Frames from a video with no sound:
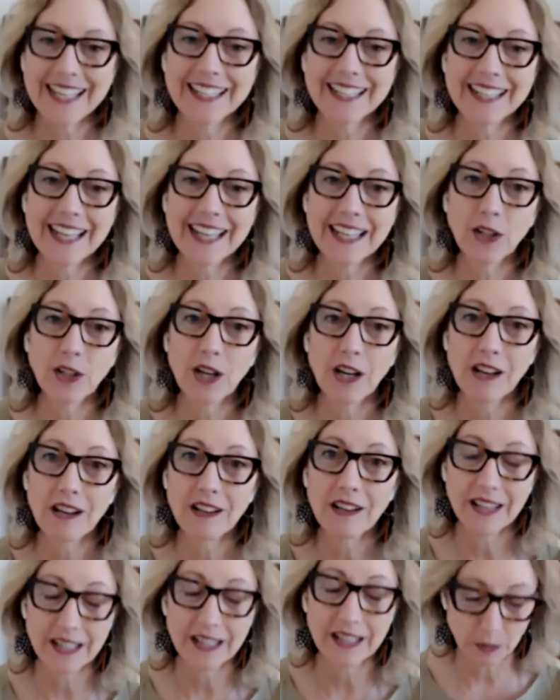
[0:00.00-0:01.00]
nine
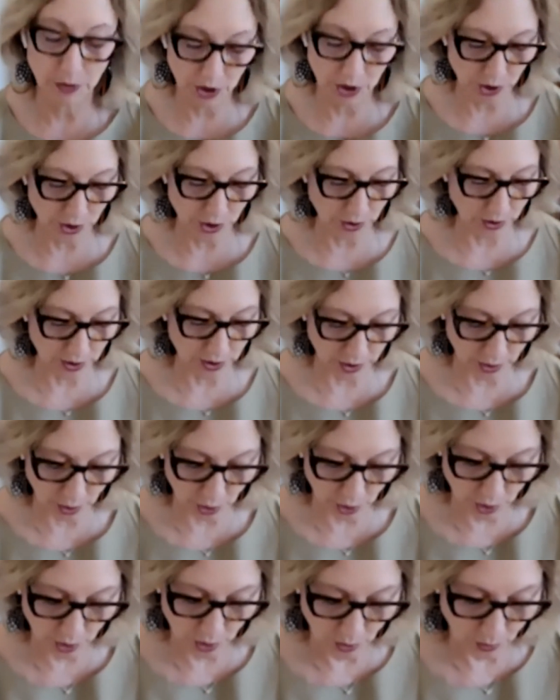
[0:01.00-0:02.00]
o'clock, and we should you
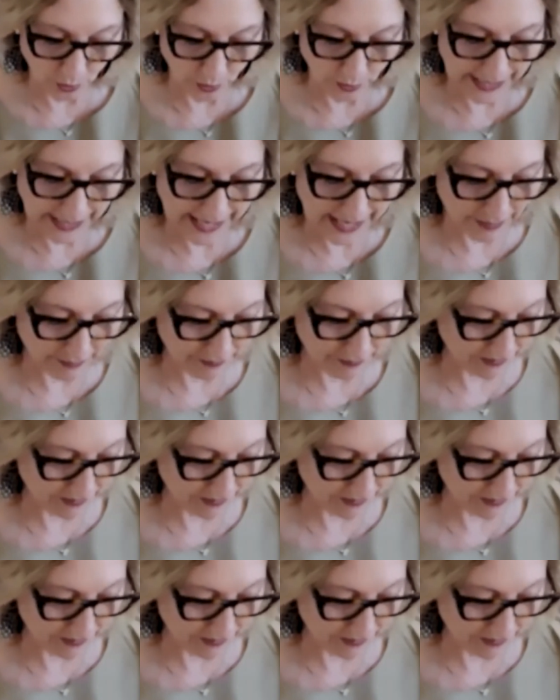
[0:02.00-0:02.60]
should all have